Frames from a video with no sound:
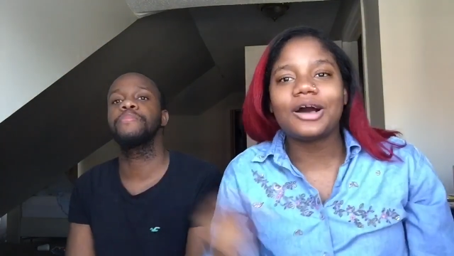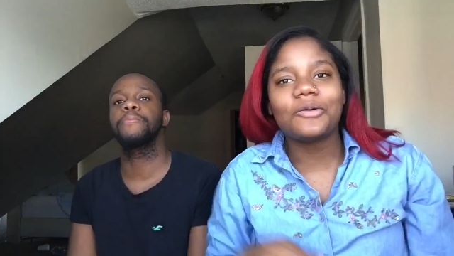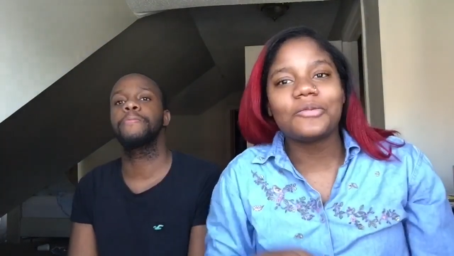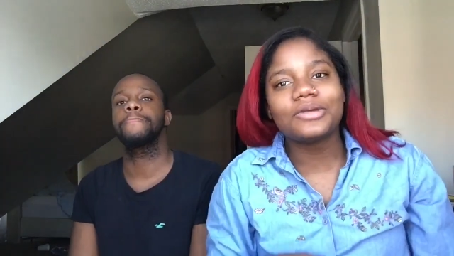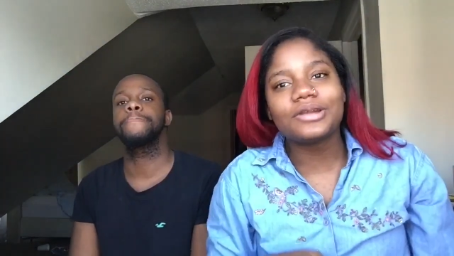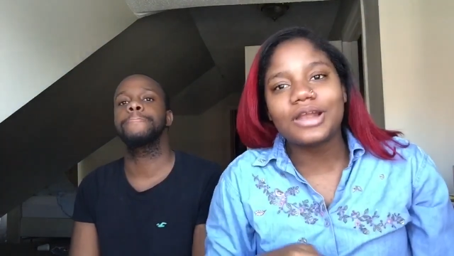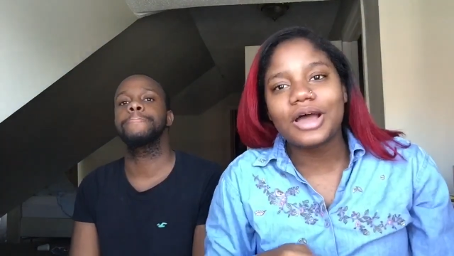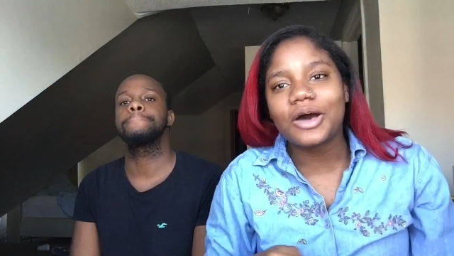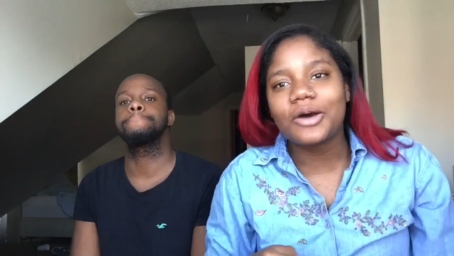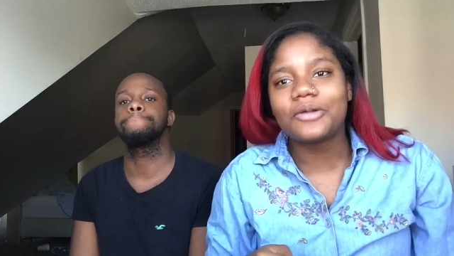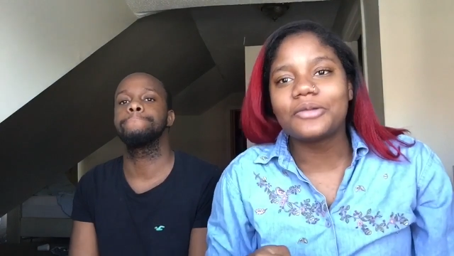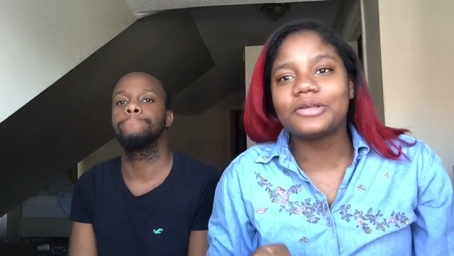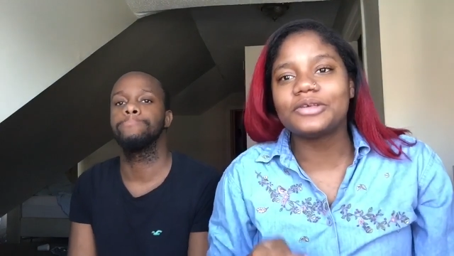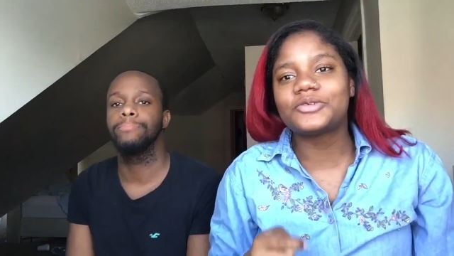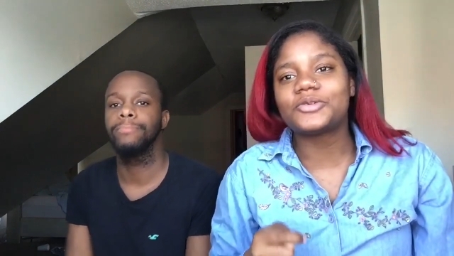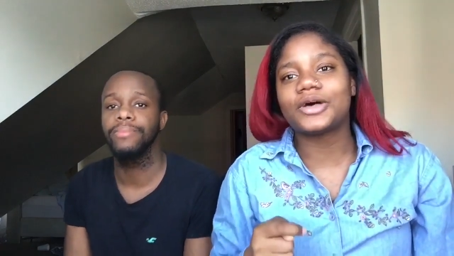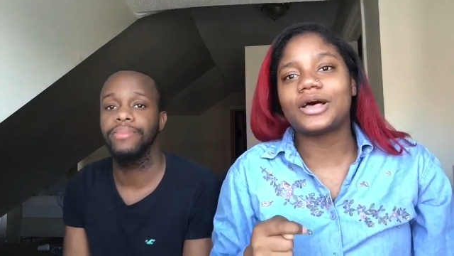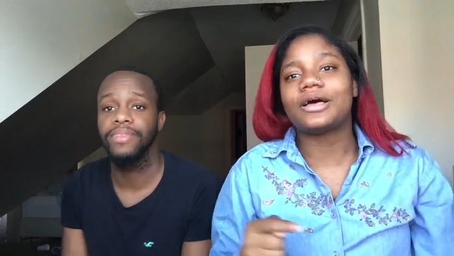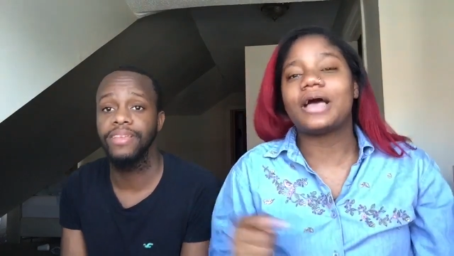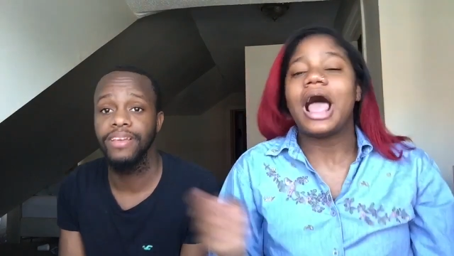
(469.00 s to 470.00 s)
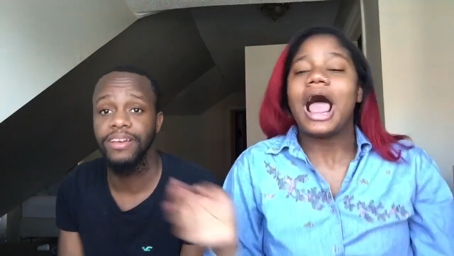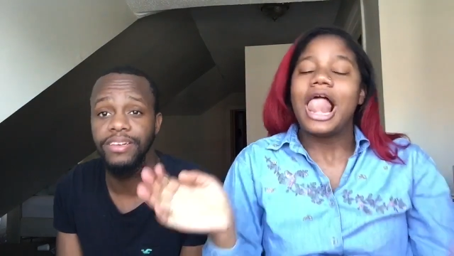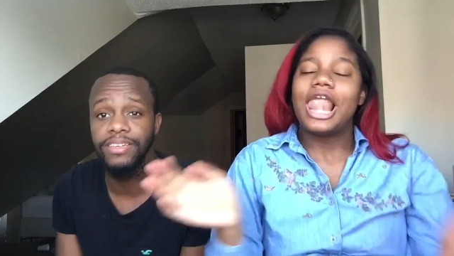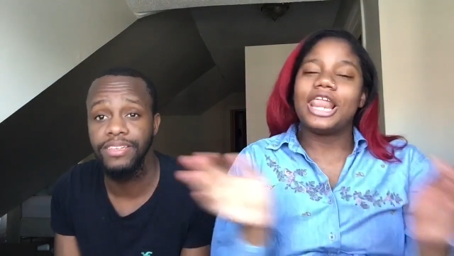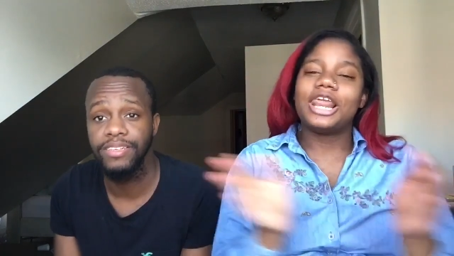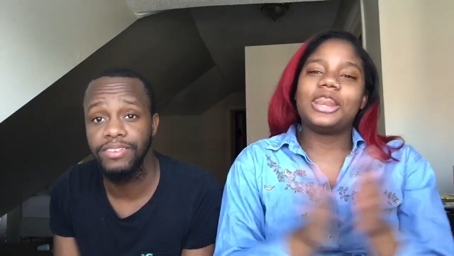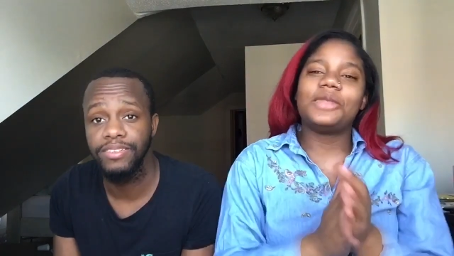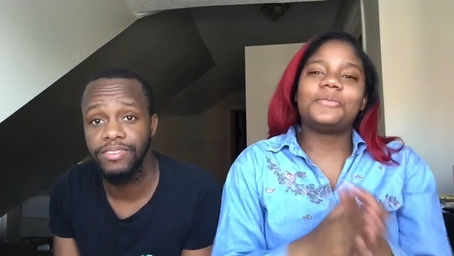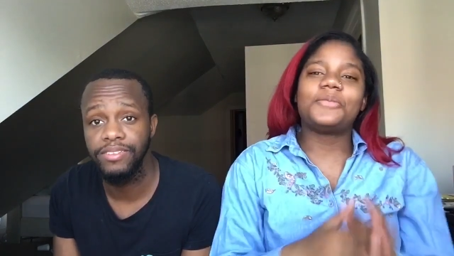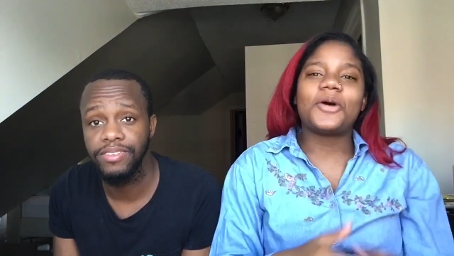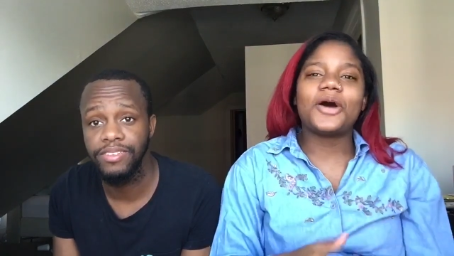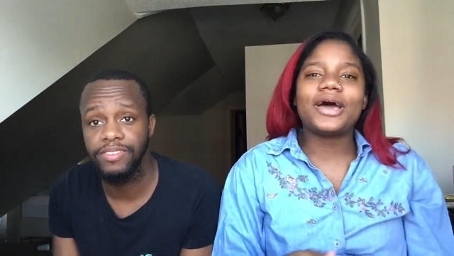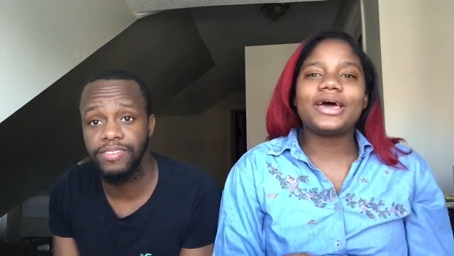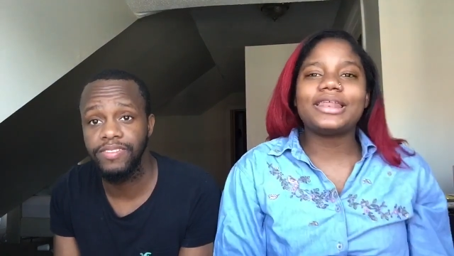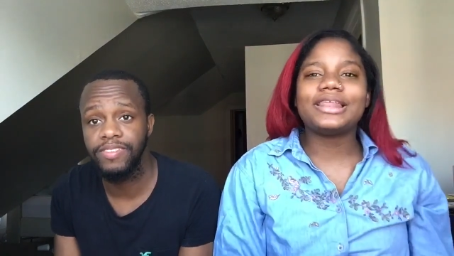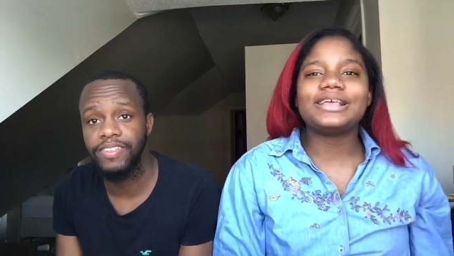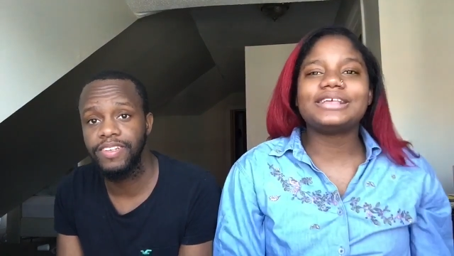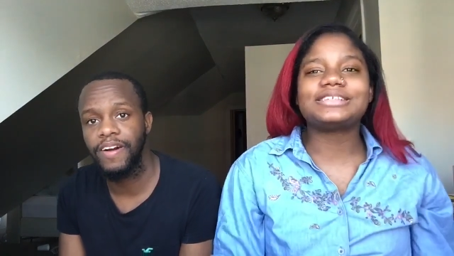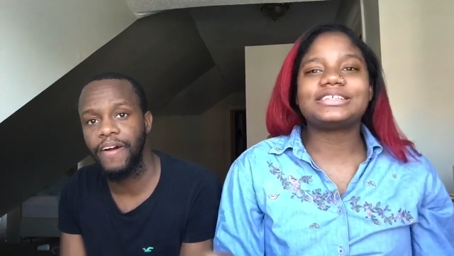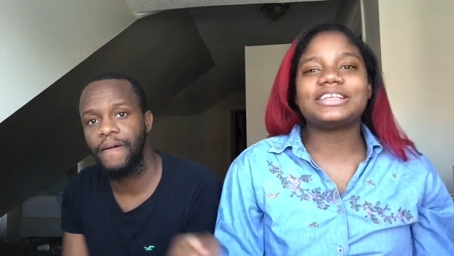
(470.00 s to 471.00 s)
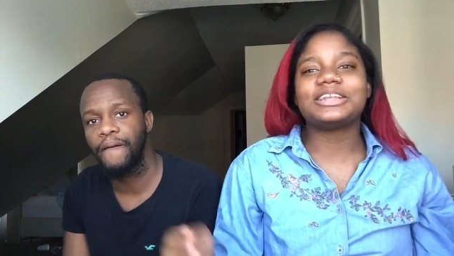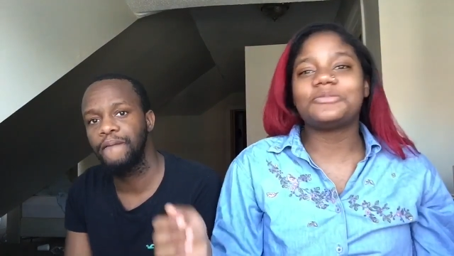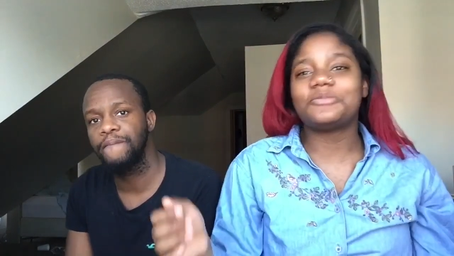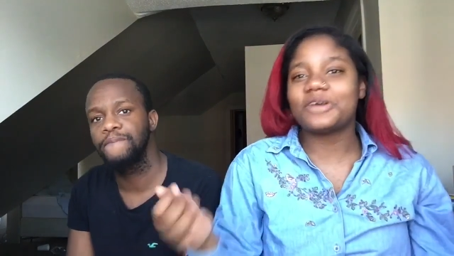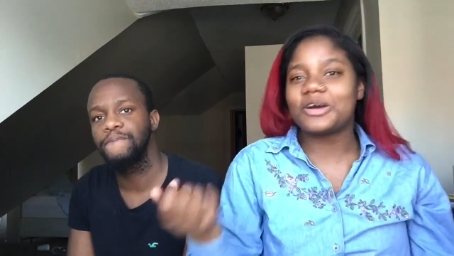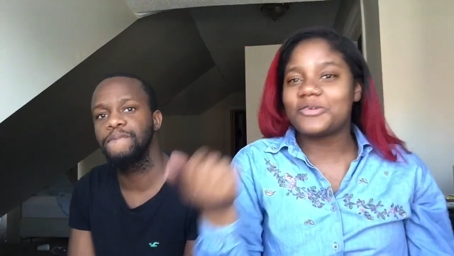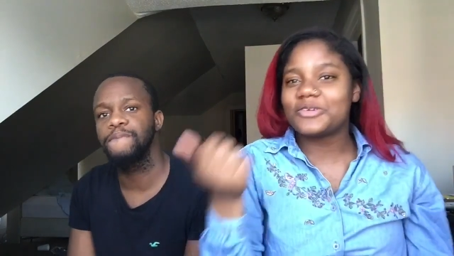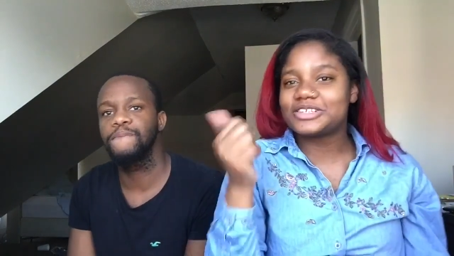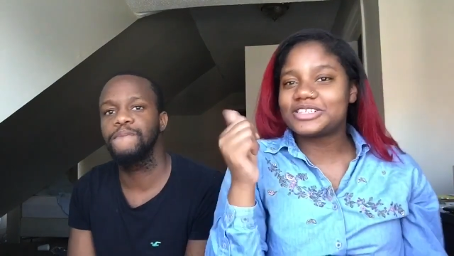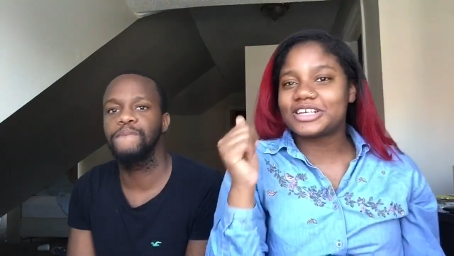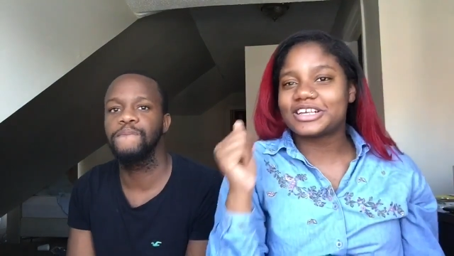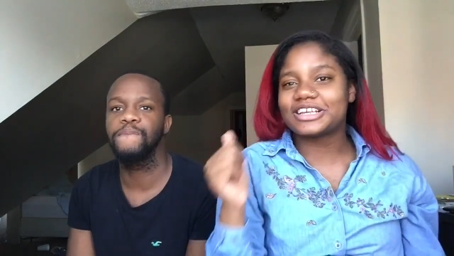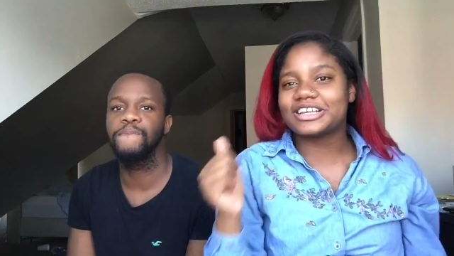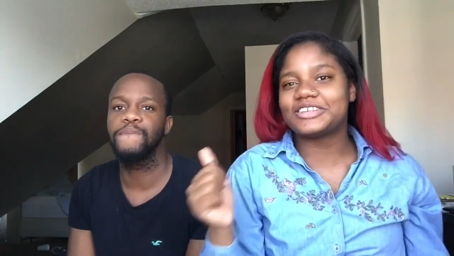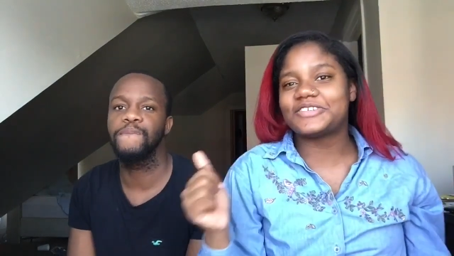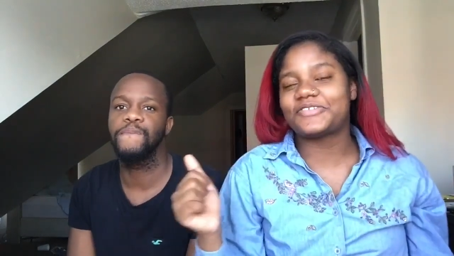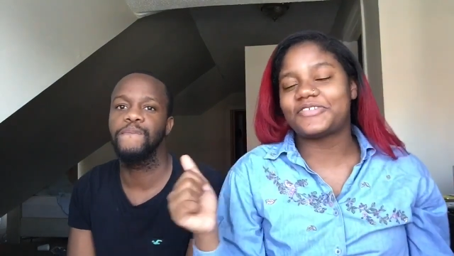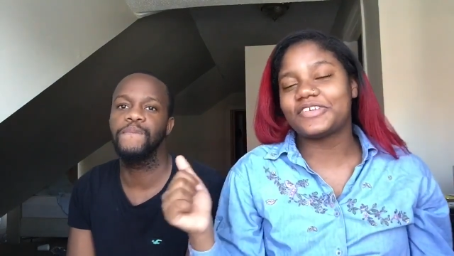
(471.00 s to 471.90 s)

Speaker 1: coming down. He's like, little boy this, little boy was sucking his